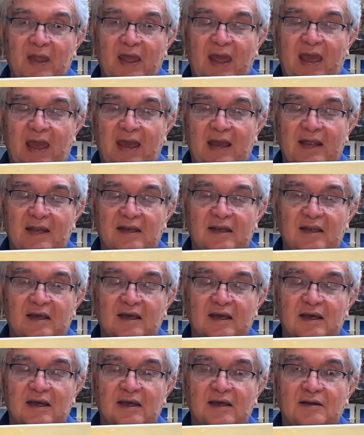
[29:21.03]
and
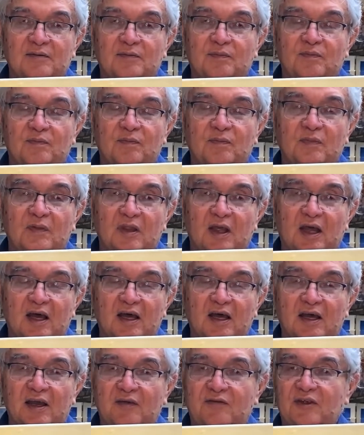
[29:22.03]

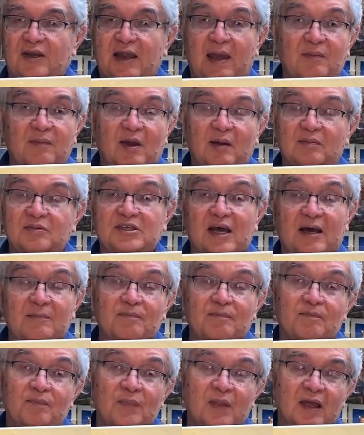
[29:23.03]
if your name comes
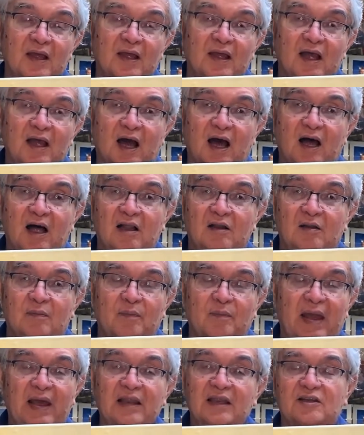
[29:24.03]
up, I'll
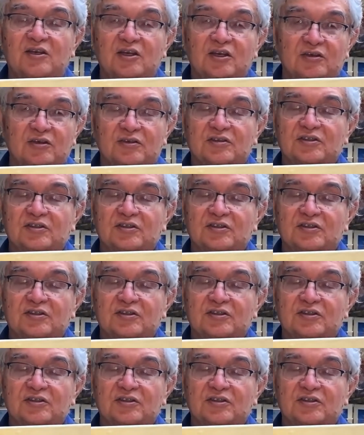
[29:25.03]
mail it to you.